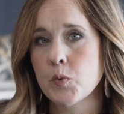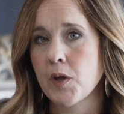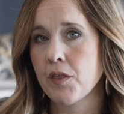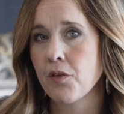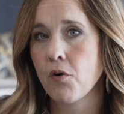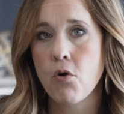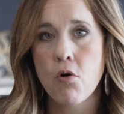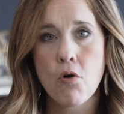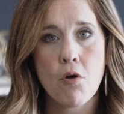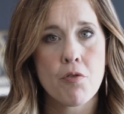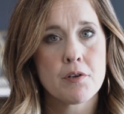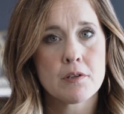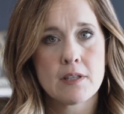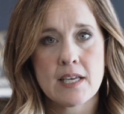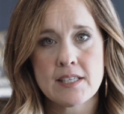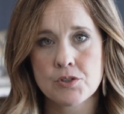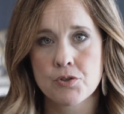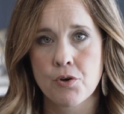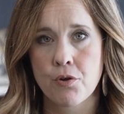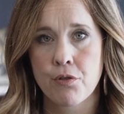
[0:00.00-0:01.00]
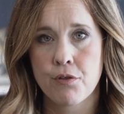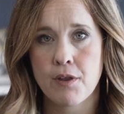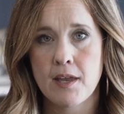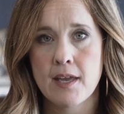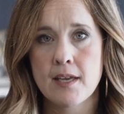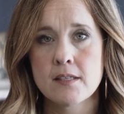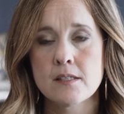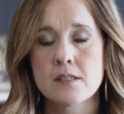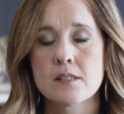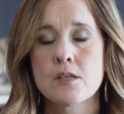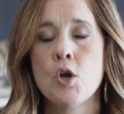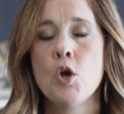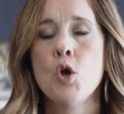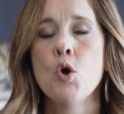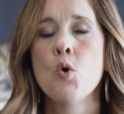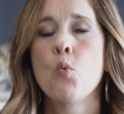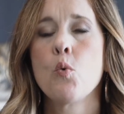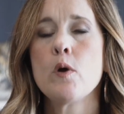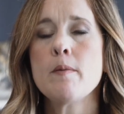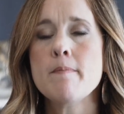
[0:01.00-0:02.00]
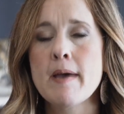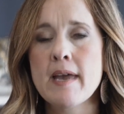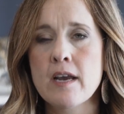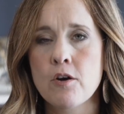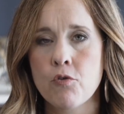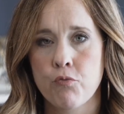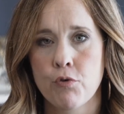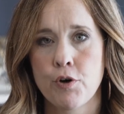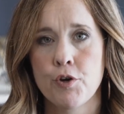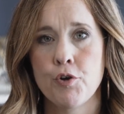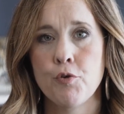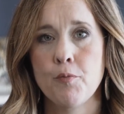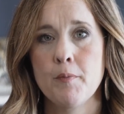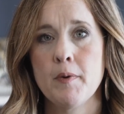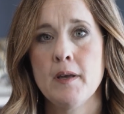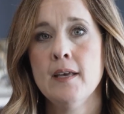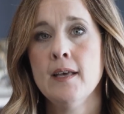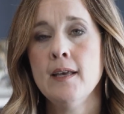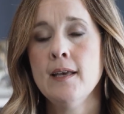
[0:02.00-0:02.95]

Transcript: with all the lesser things, we make room.